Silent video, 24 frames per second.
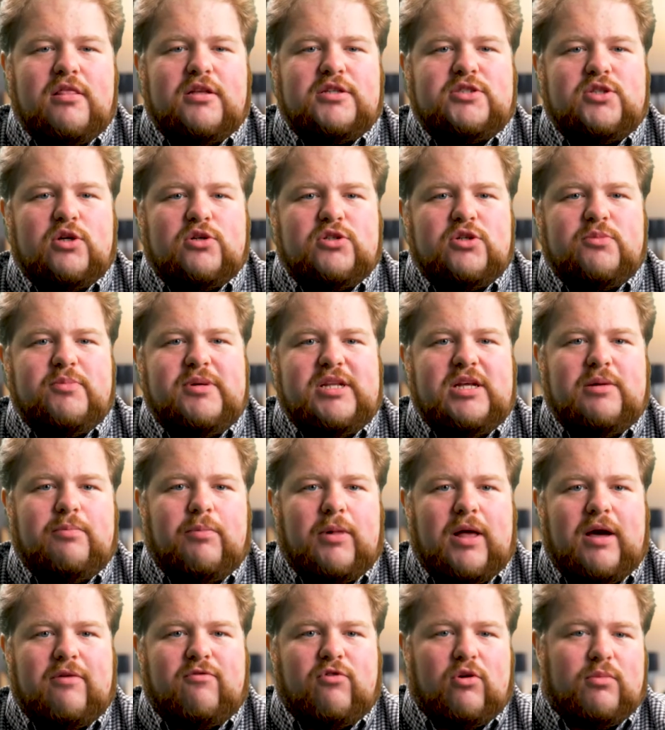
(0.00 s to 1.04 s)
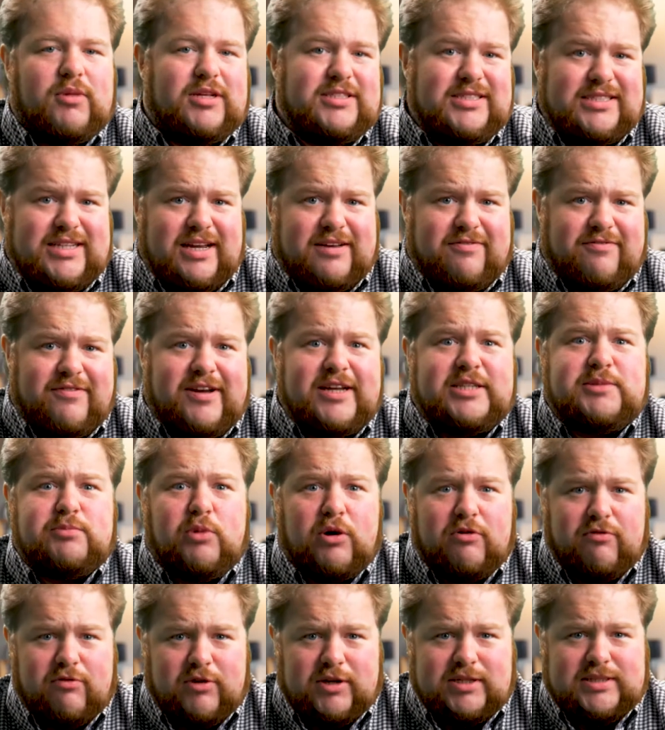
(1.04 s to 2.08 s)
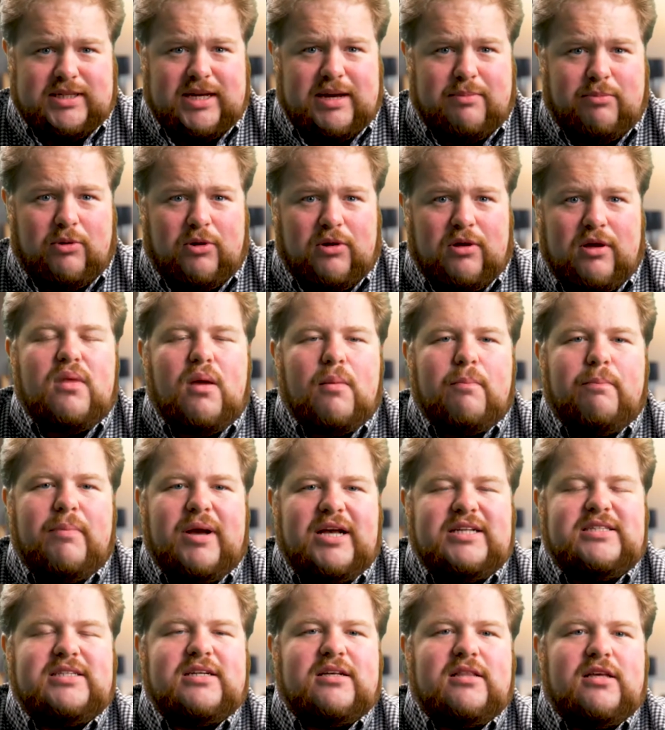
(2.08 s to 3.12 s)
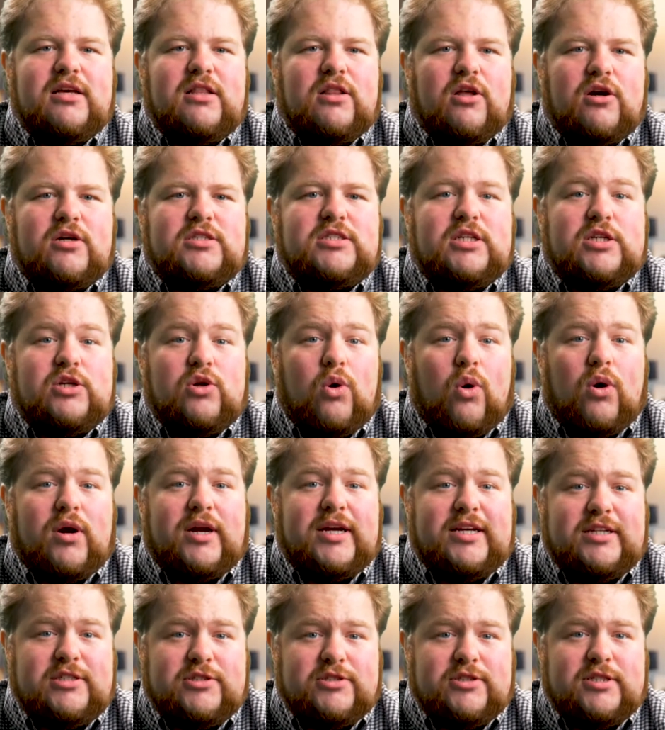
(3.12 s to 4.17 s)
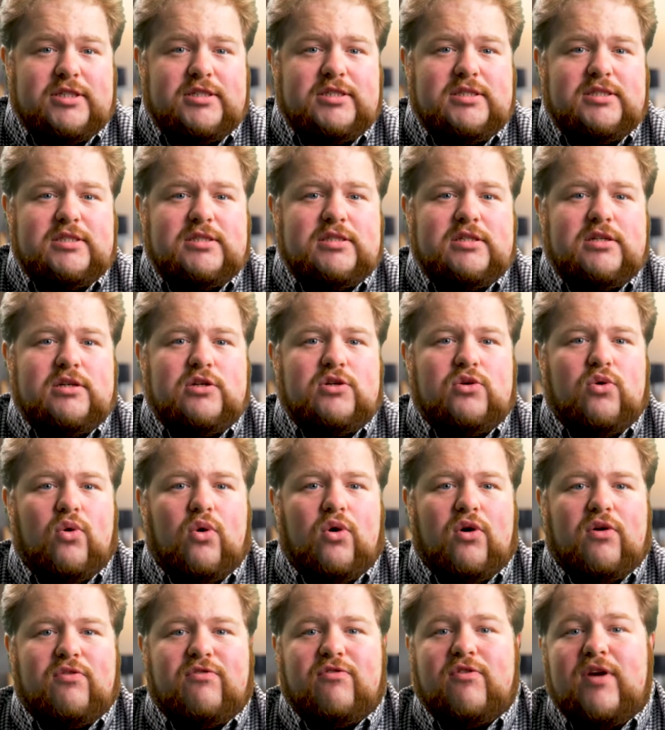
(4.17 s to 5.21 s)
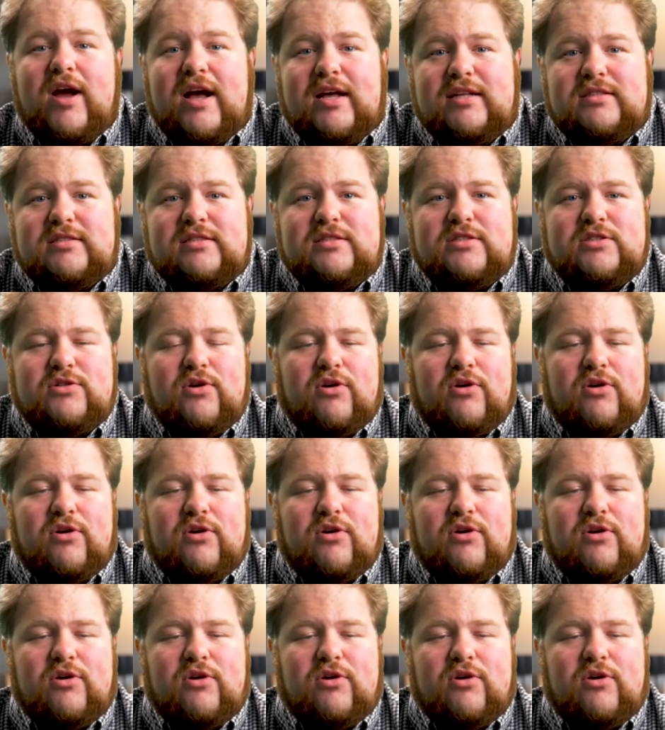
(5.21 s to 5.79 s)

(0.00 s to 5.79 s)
social media platform, let's take Facebook for example, basically looks at your interests, your friends, your